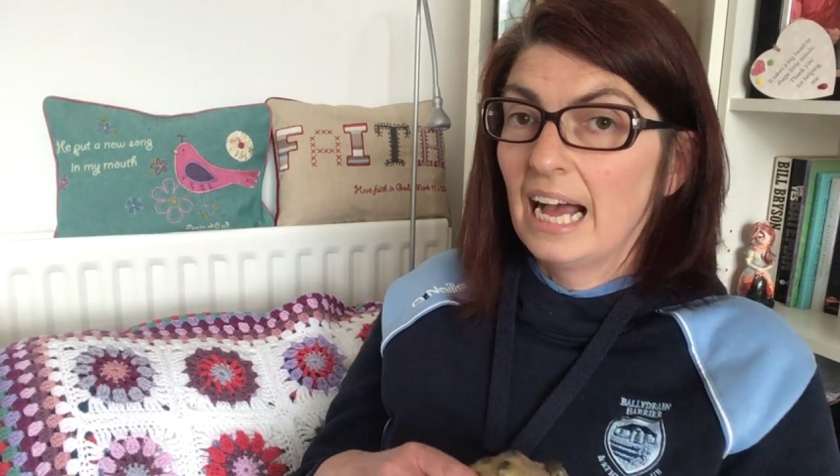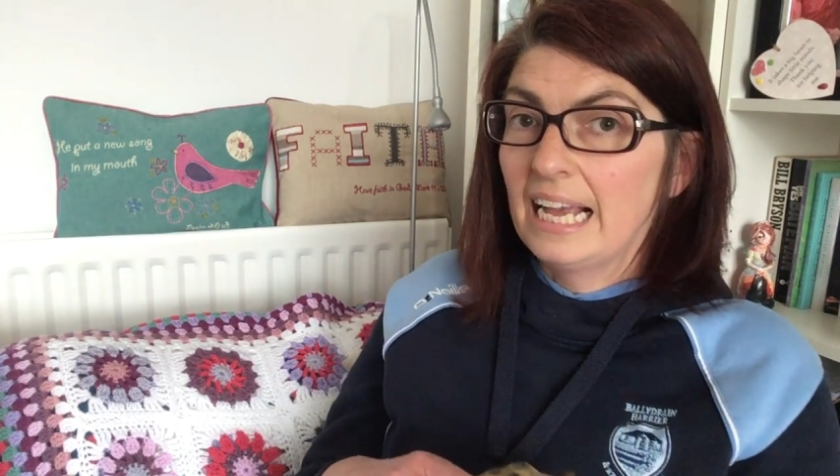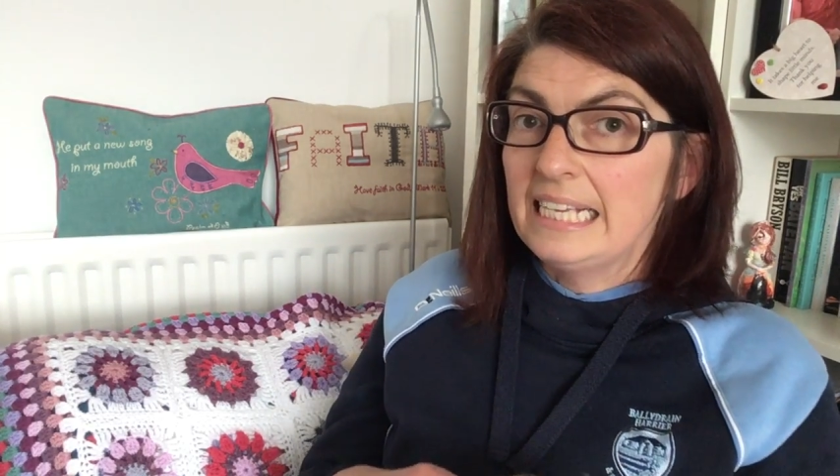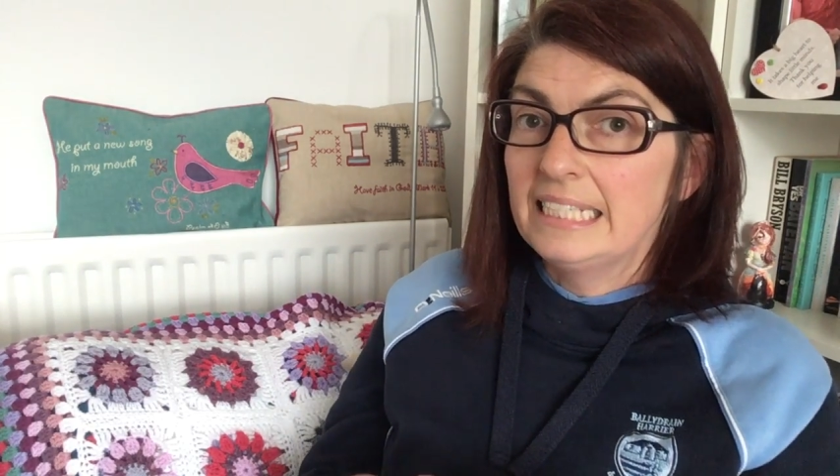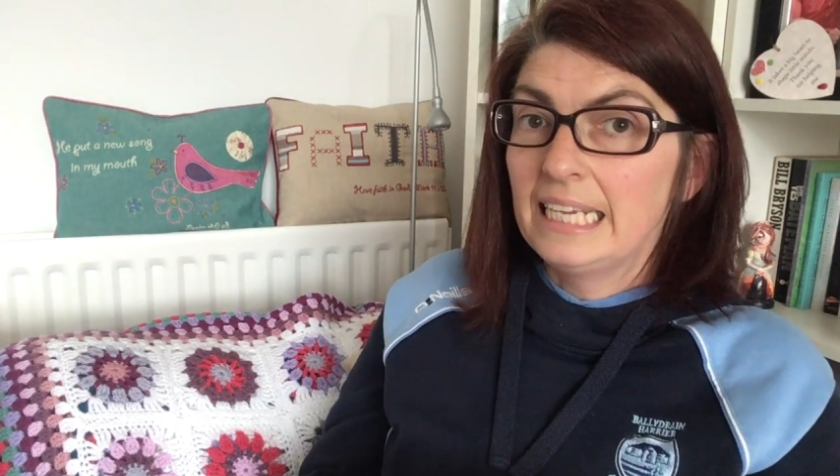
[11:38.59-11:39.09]

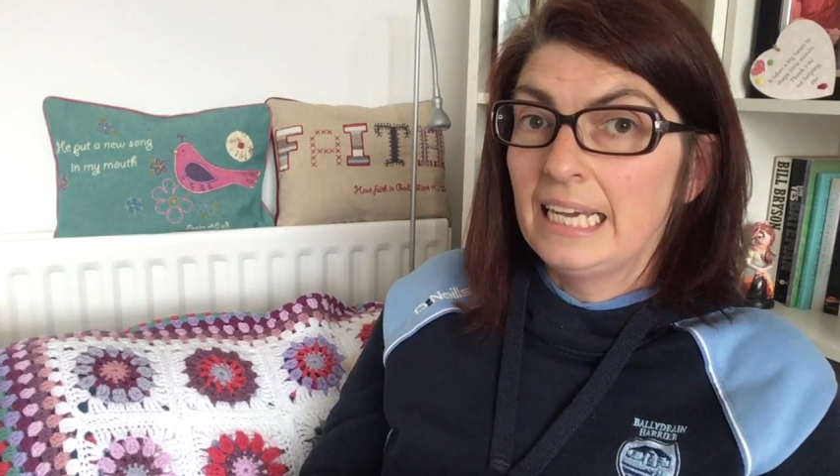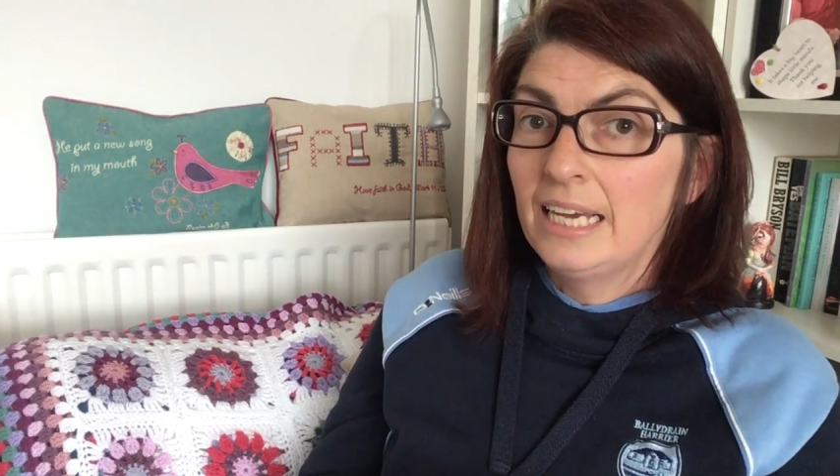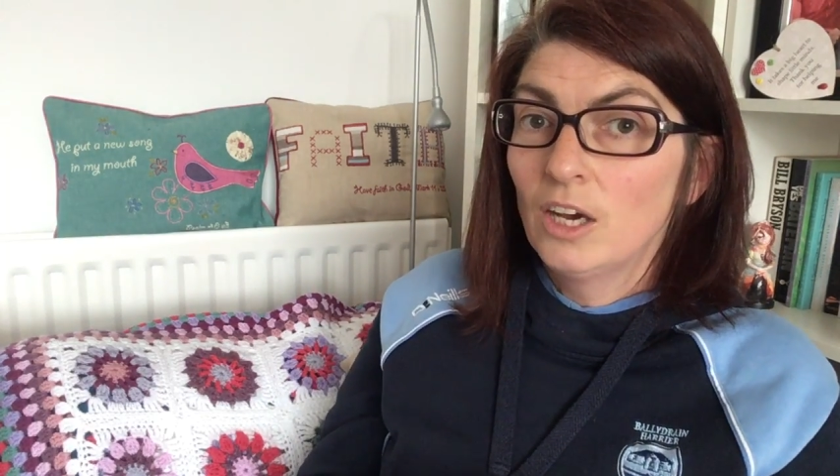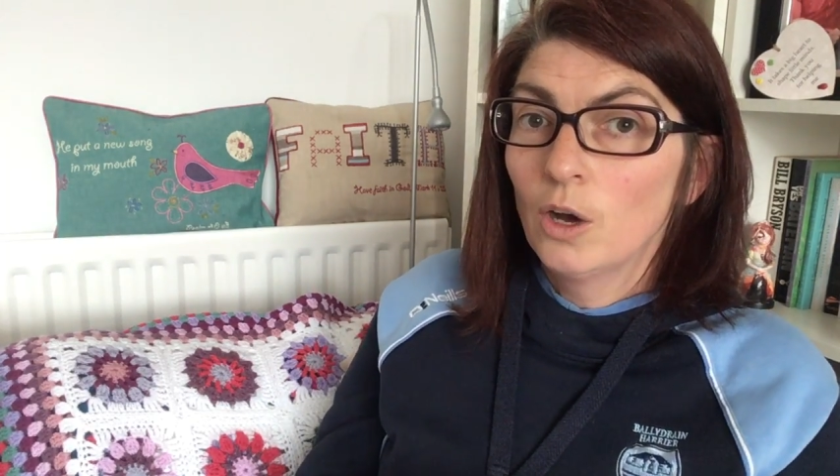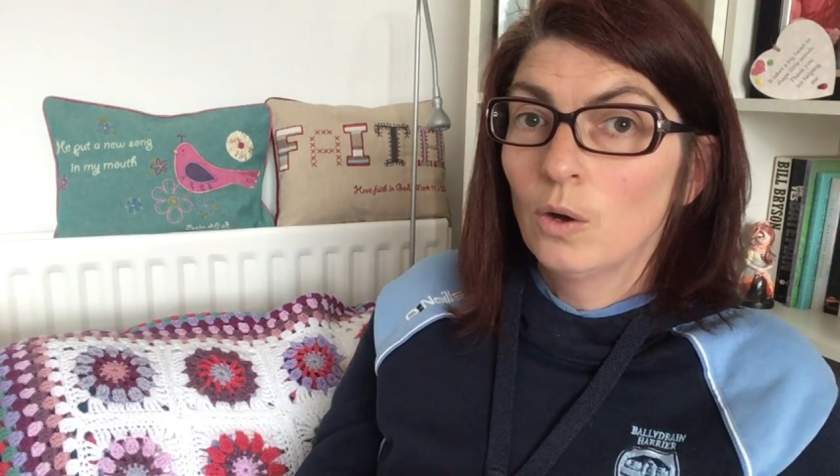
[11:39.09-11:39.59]

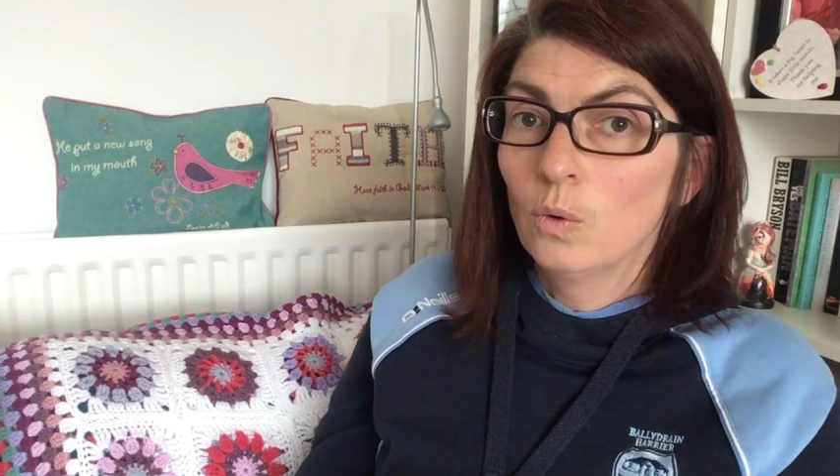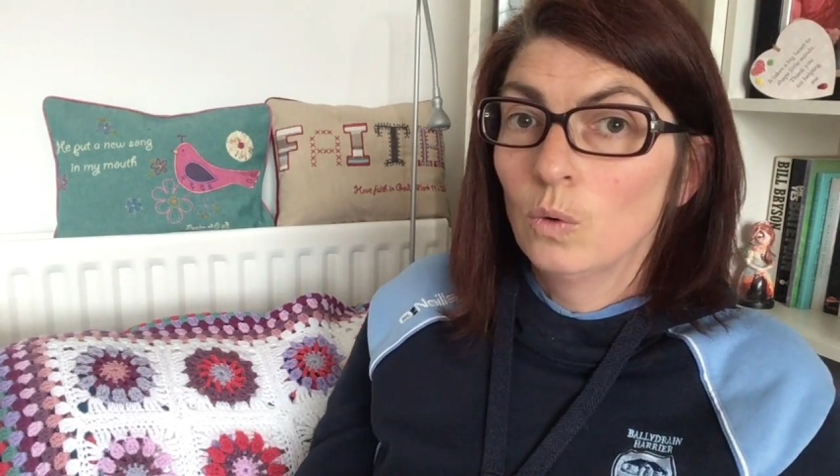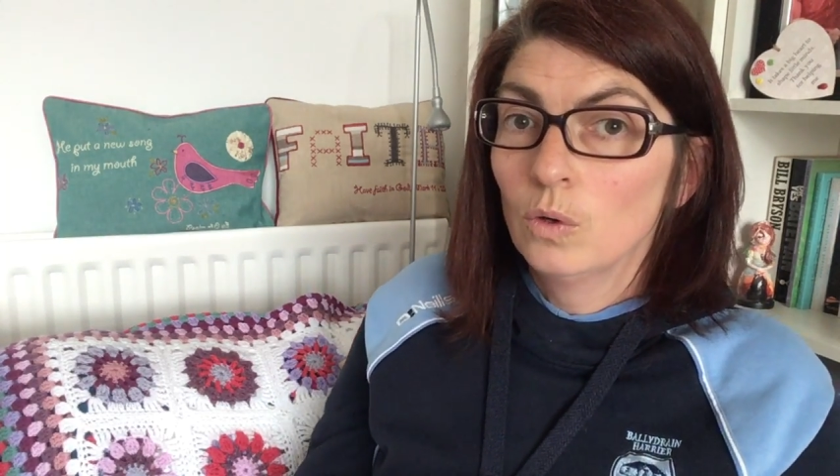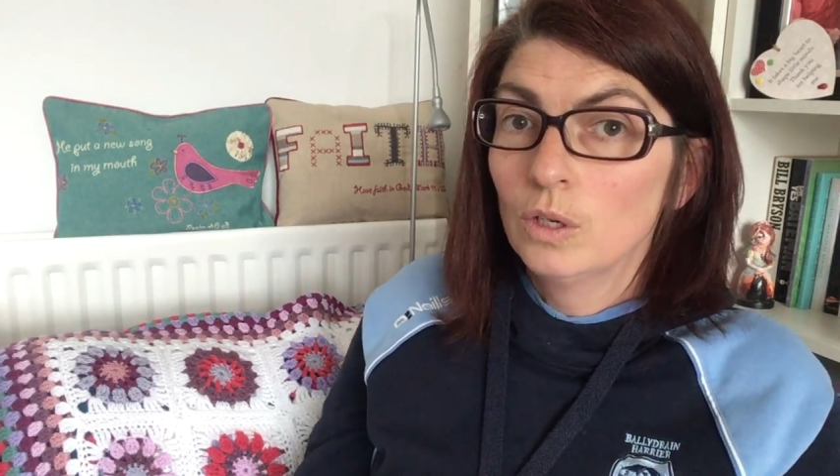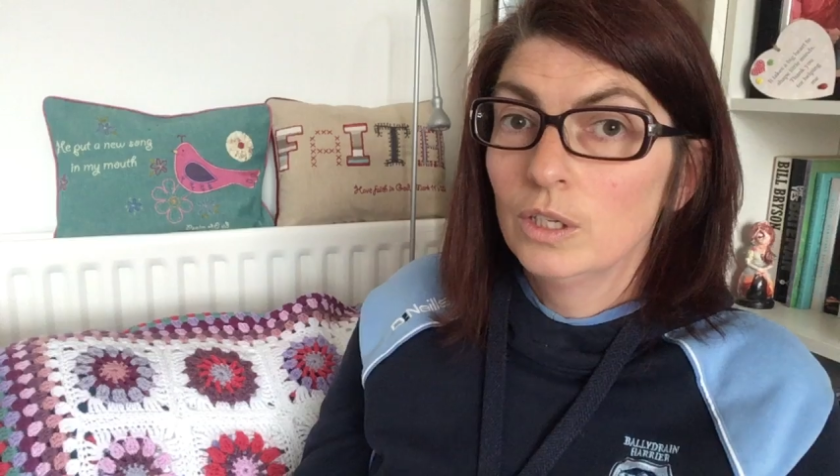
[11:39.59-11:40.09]
icy
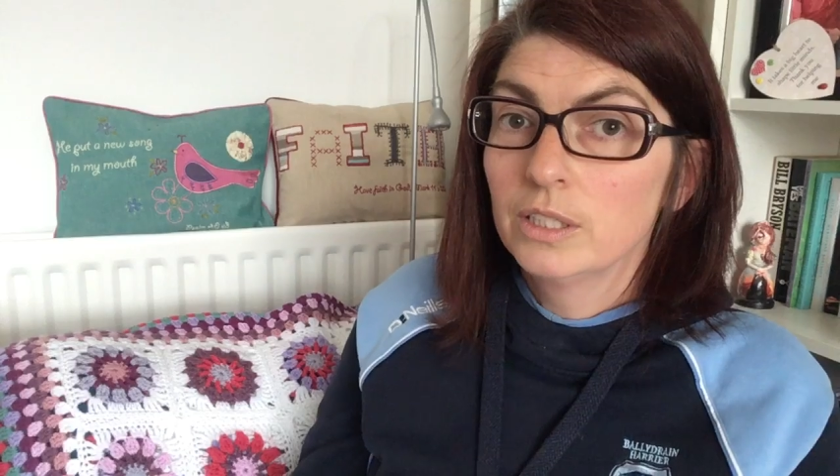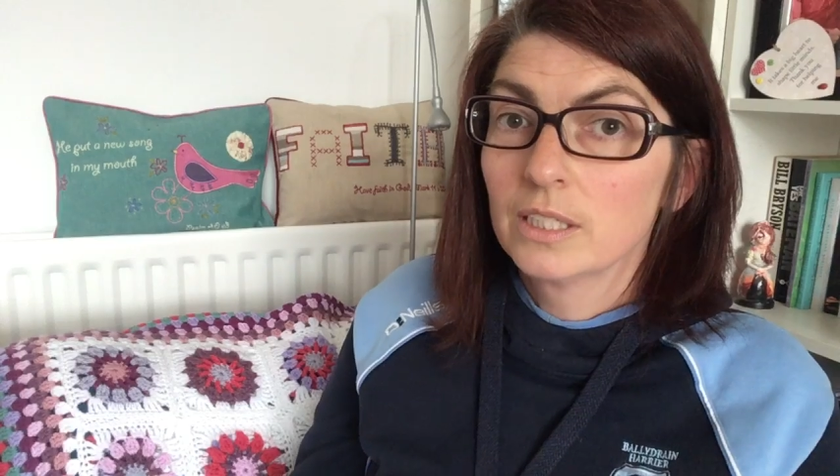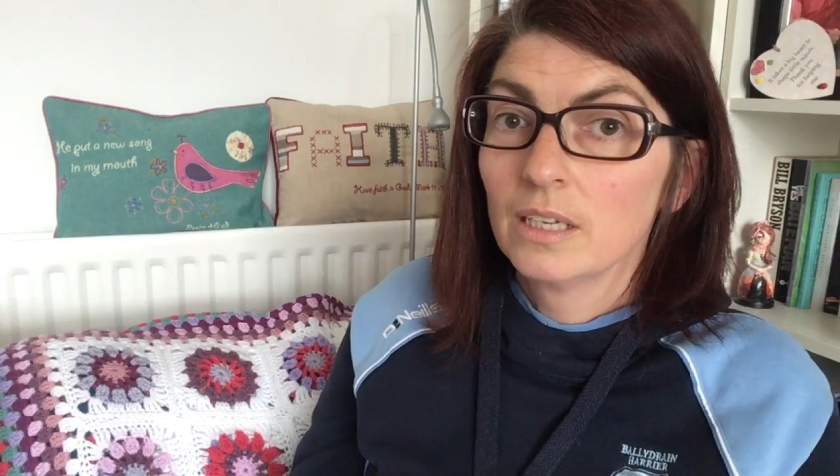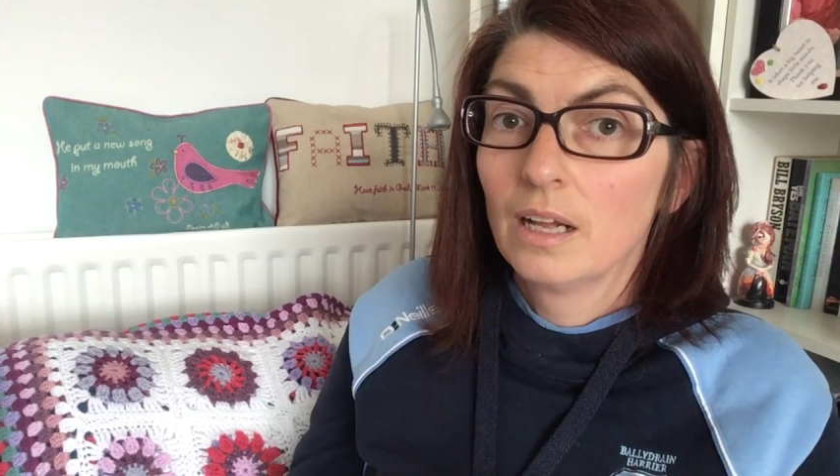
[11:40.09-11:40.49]
cold